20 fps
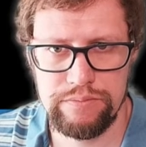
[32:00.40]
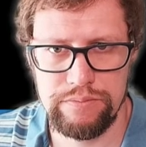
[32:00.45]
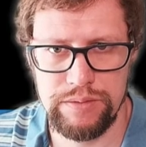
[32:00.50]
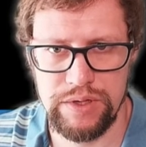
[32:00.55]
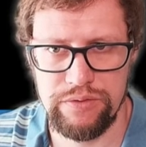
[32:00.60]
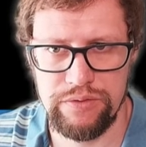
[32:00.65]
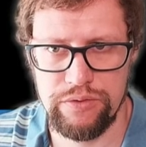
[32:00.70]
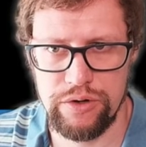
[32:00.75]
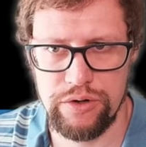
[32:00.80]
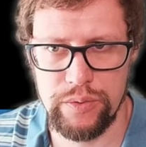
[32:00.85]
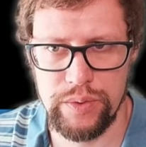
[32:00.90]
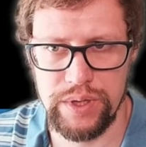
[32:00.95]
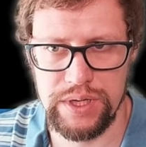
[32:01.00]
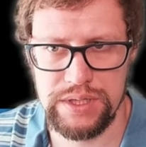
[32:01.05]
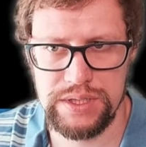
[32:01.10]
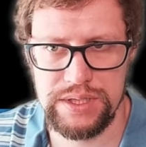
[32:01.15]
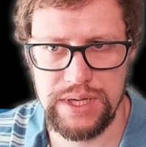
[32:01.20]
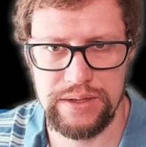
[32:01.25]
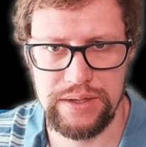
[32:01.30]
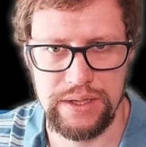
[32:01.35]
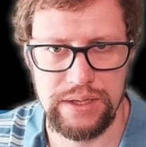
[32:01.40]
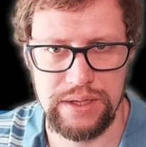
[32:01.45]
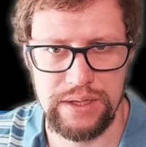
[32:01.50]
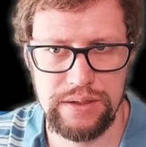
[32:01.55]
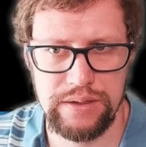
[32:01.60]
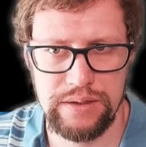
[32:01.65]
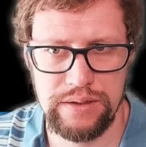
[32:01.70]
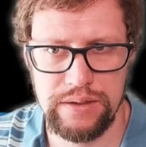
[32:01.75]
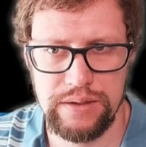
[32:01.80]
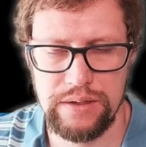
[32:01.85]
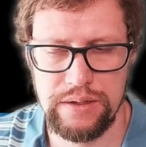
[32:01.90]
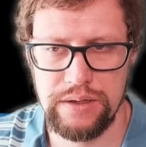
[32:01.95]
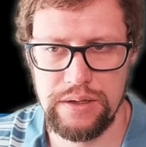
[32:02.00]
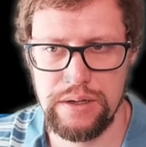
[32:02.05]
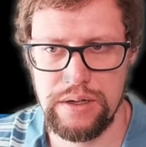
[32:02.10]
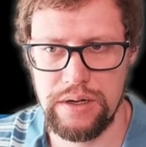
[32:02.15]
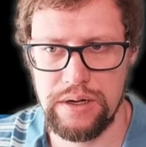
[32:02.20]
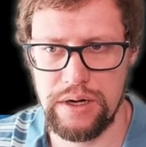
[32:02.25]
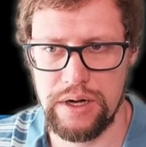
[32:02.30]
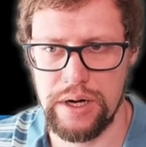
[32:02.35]
Before we are sending
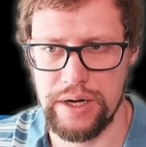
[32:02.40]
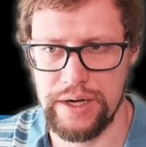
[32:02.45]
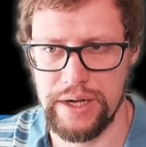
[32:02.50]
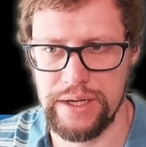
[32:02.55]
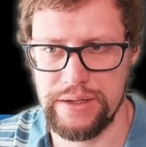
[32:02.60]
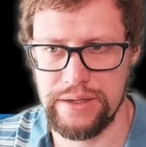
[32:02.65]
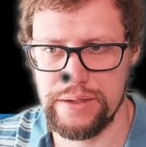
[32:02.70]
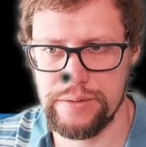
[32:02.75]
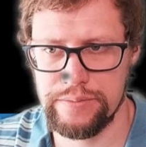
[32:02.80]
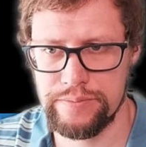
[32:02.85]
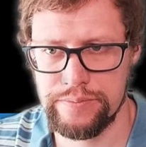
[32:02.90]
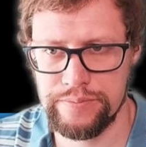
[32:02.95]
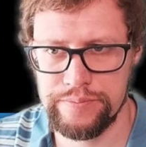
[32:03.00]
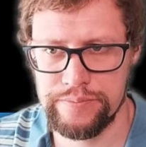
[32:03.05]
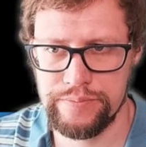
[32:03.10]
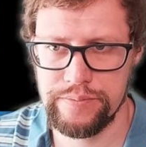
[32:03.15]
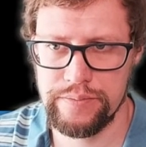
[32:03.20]
our data.